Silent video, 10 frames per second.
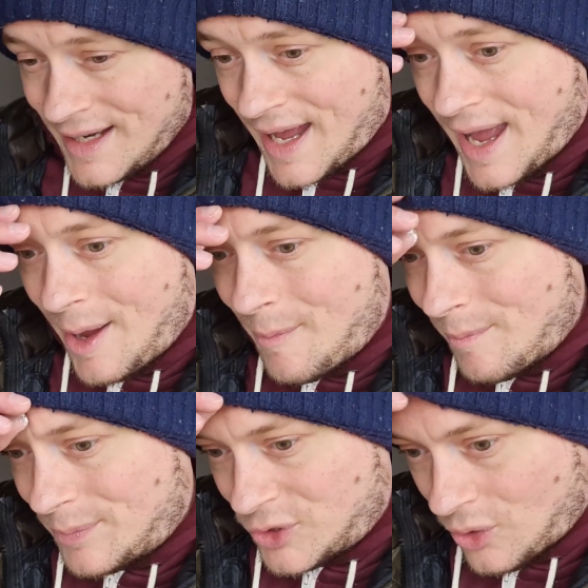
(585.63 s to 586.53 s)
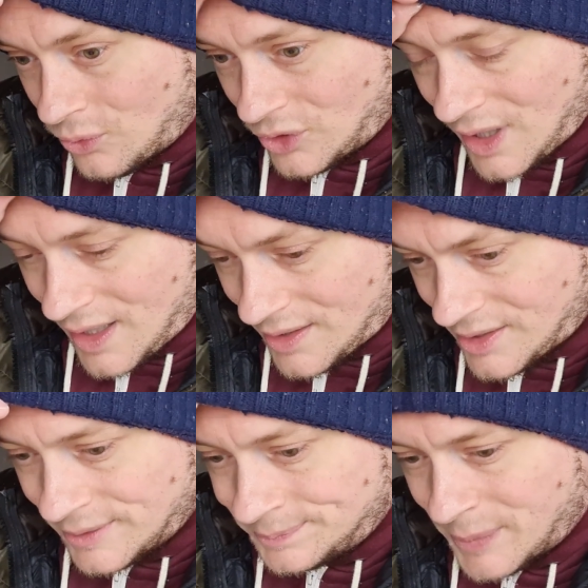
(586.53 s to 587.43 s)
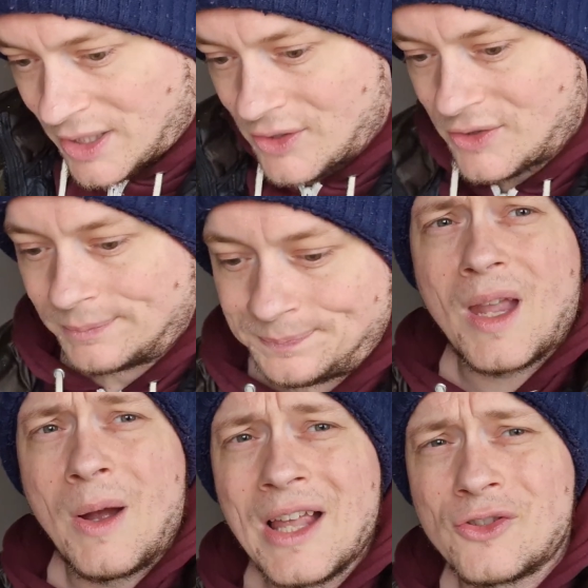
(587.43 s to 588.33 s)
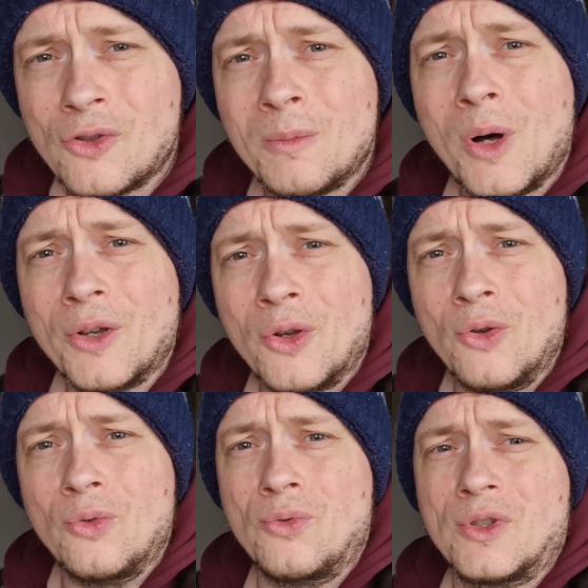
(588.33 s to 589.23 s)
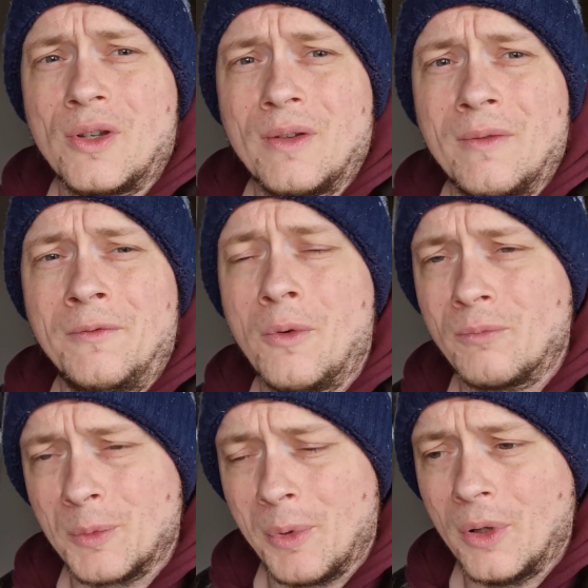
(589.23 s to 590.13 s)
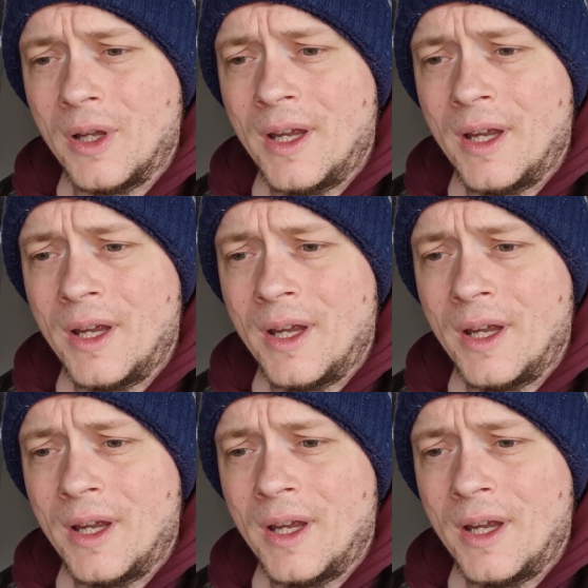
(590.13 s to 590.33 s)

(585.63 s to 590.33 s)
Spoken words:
socialise, because as someone who's vulnerable,